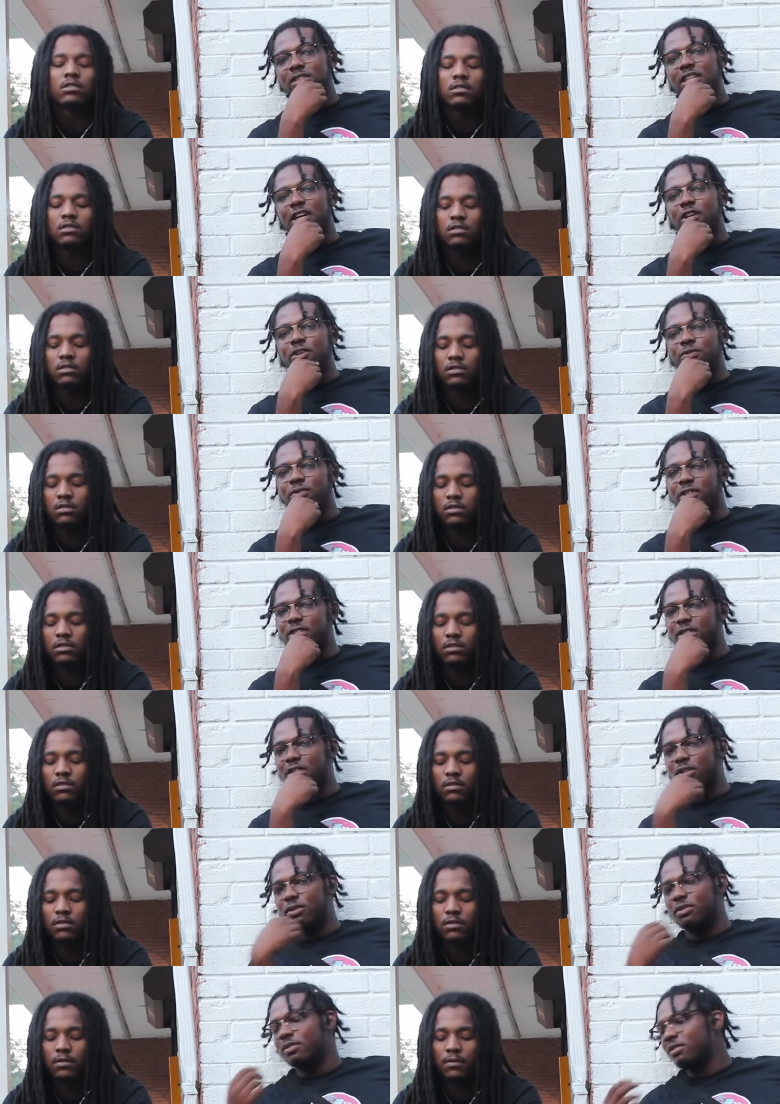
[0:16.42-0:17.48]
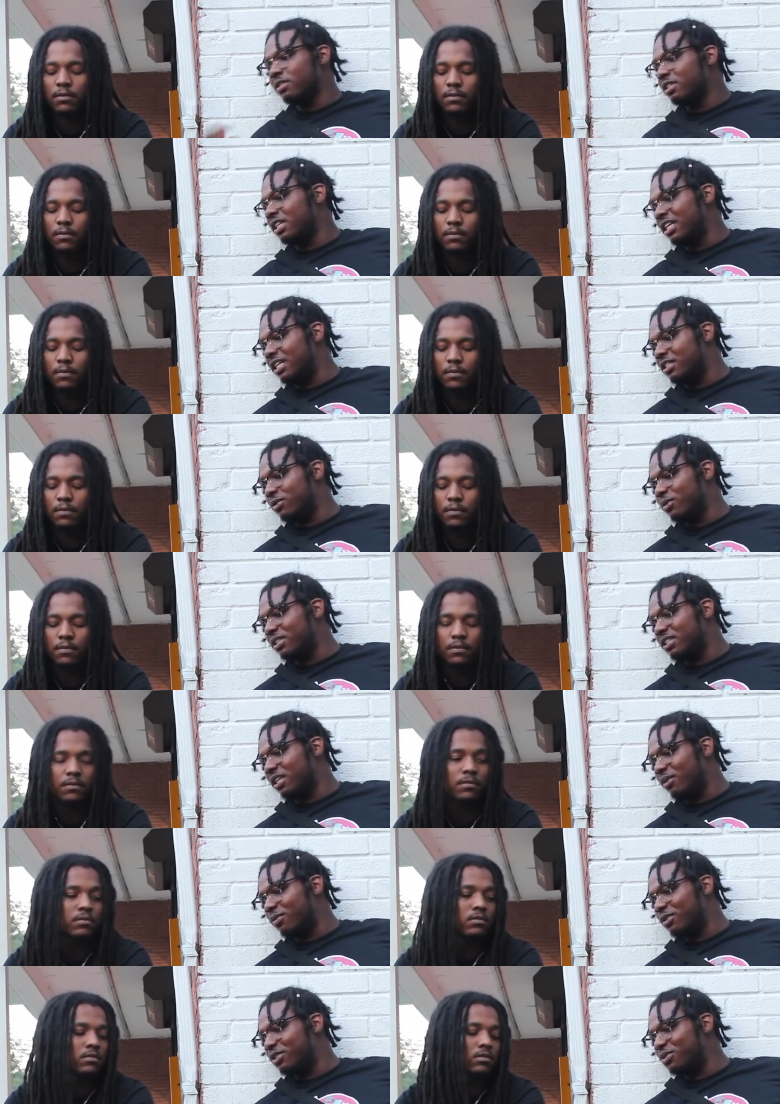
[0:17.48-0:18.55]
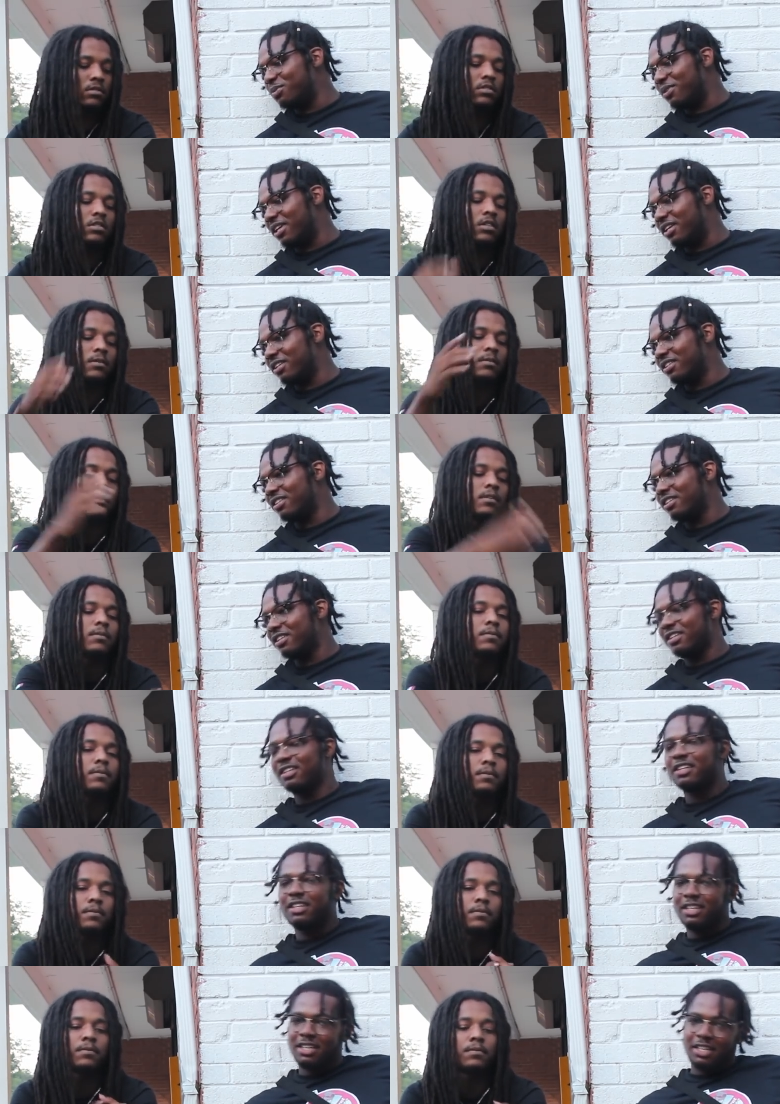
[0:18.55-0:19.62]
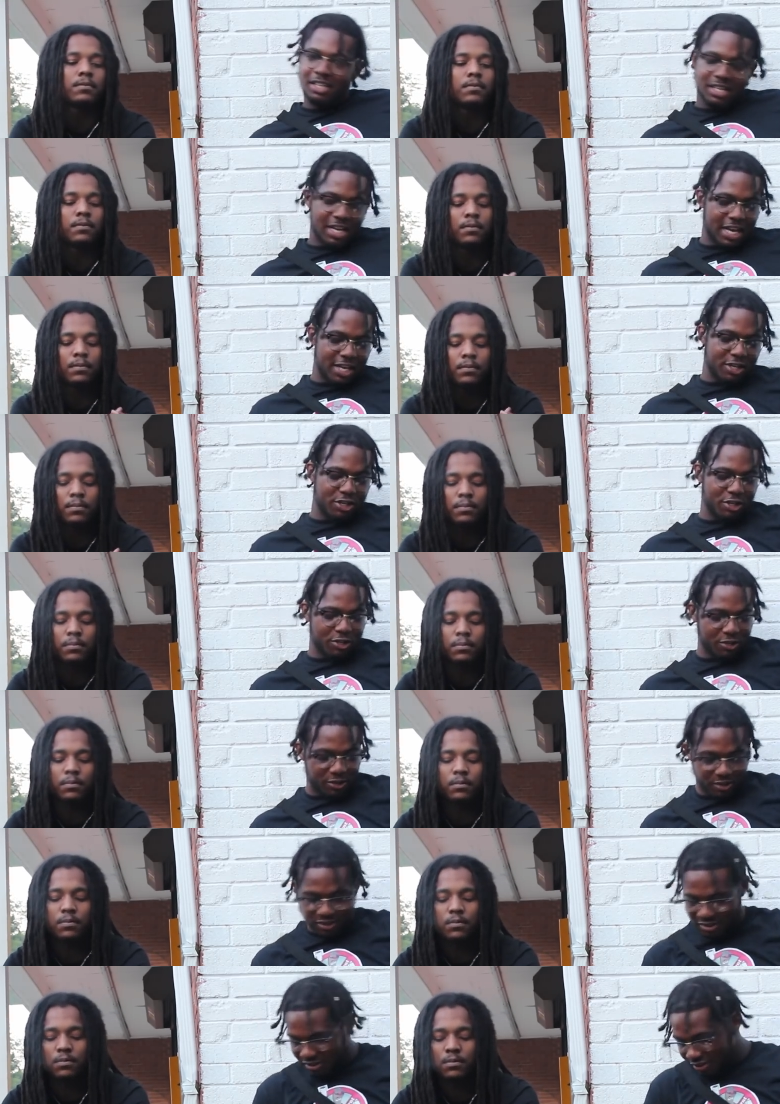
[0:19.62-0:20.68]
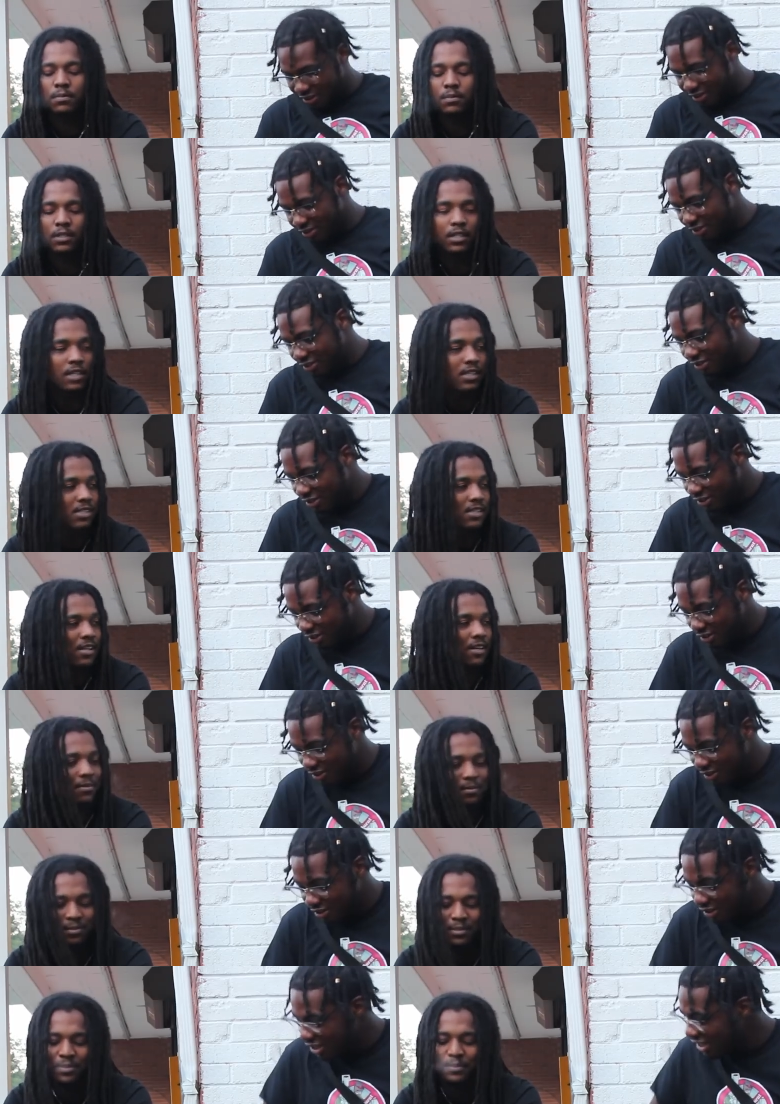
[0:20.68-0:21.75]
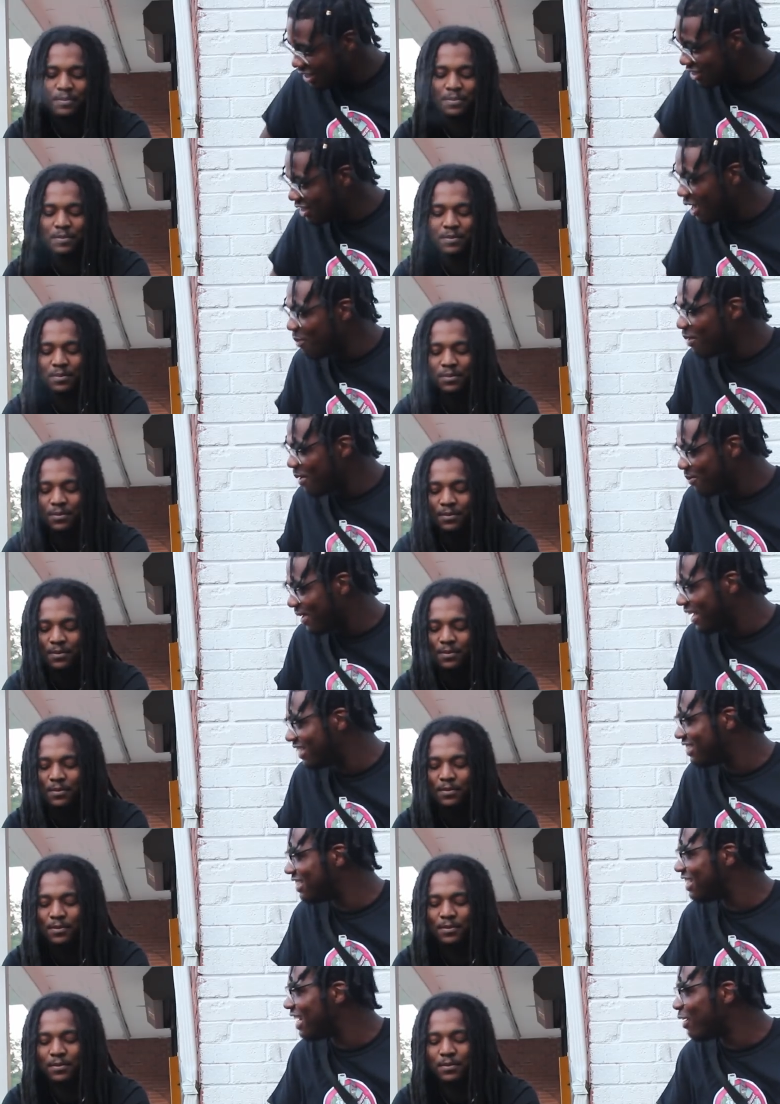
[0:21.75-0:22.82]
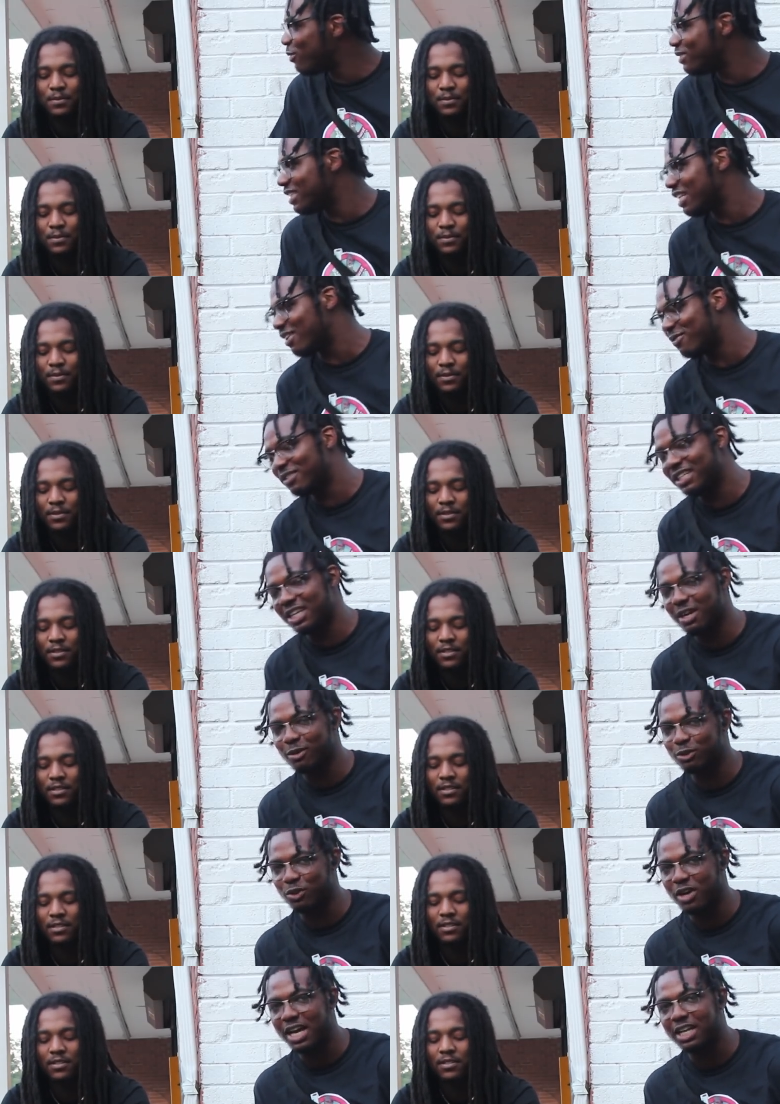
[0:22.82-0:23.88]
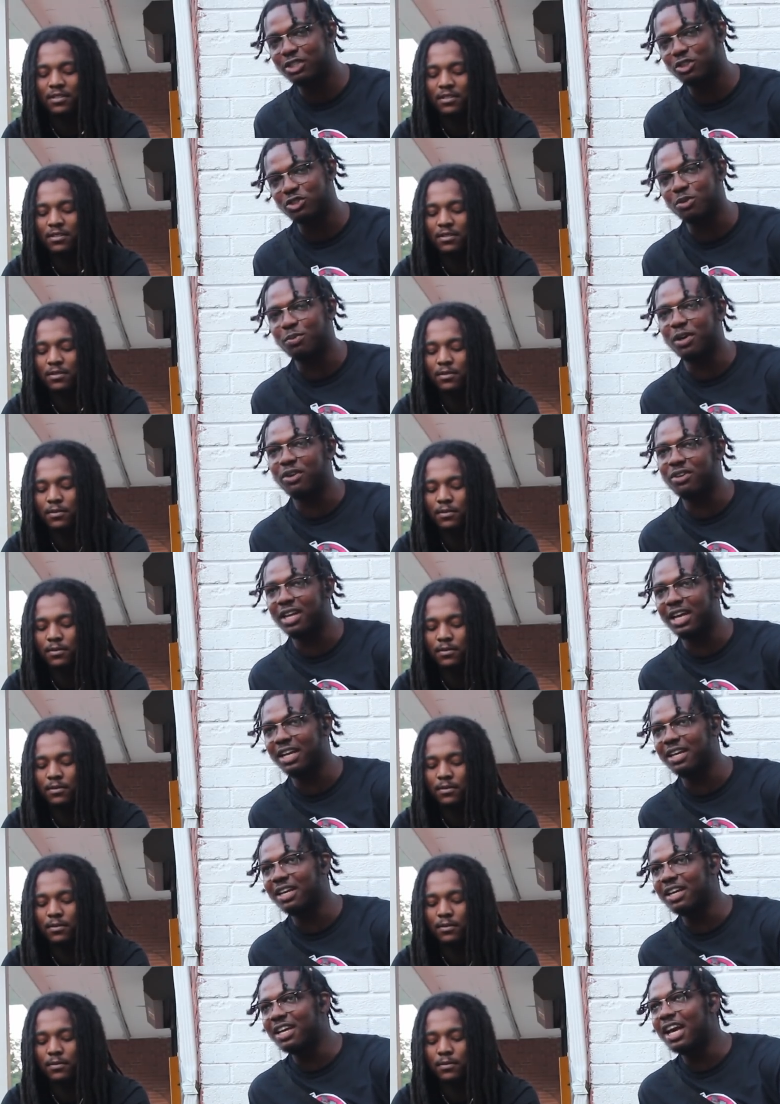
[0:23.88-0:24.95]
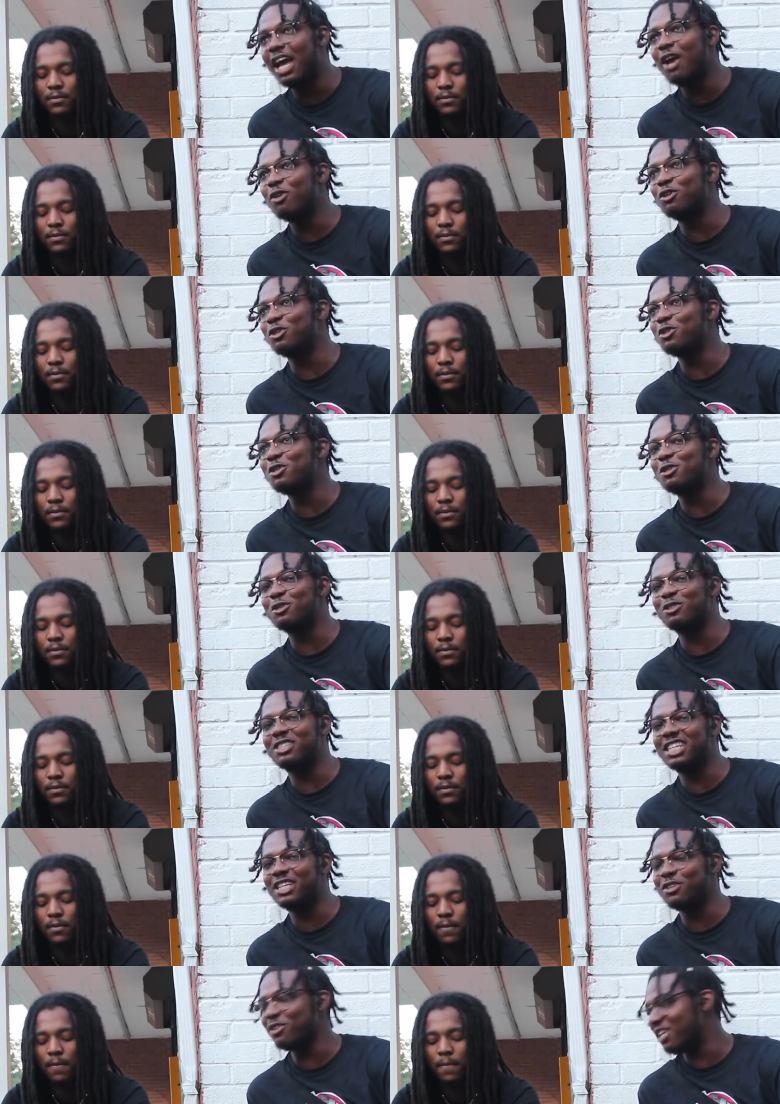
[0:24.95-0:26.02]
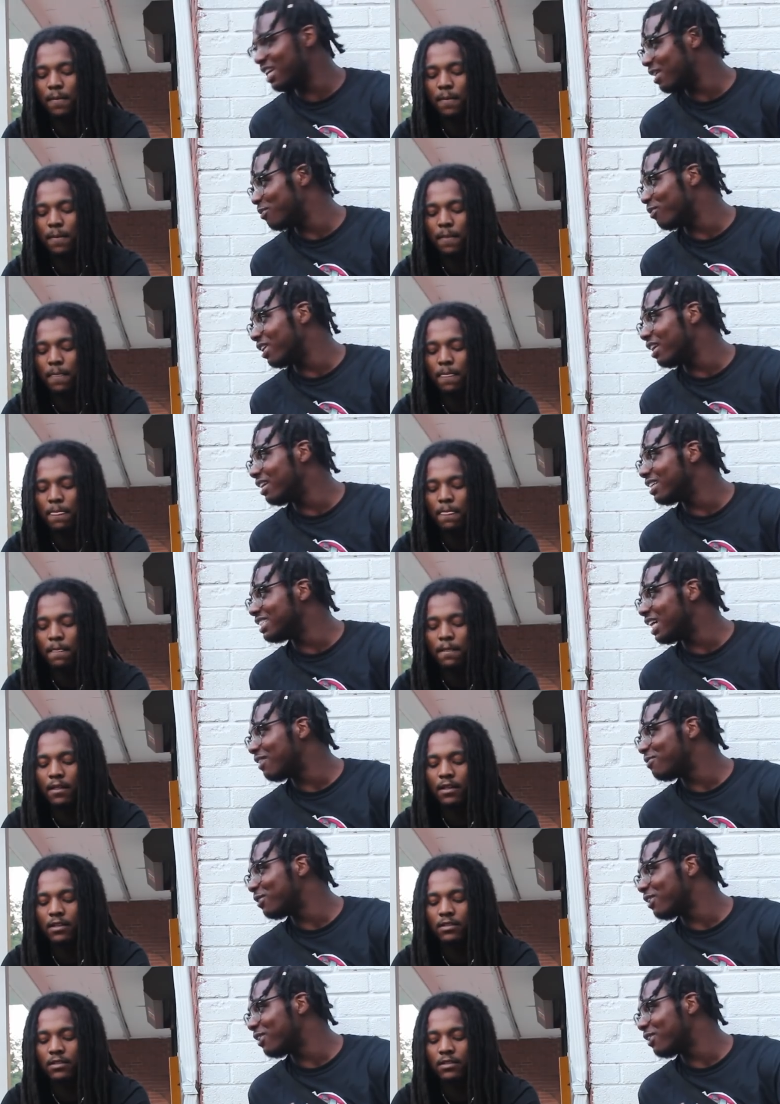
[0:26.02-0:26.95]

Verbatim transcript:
Speaker 1: Taco first, though. Keys, what's up with you, bro? Up, bro? How you doing?
Speaker 2: Keys out, bro.
Speaker 1: Keys out, my bad. See, that was another thing I was going to ask you about. Like, how do you say your name right? Because I